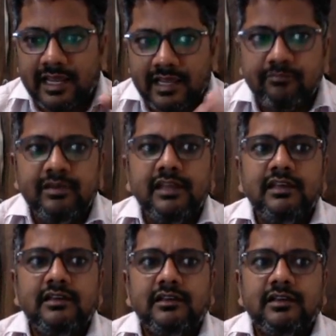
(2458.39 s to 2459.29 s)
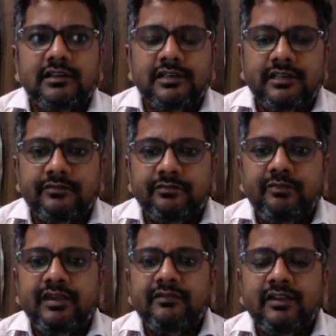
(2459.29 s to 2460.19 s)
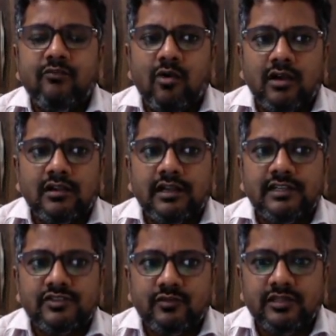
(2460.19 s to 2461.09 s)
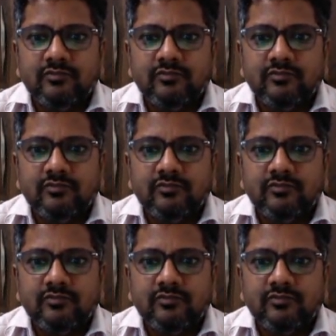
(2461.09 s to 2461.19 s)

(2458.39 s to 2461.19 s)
happening between water and sodium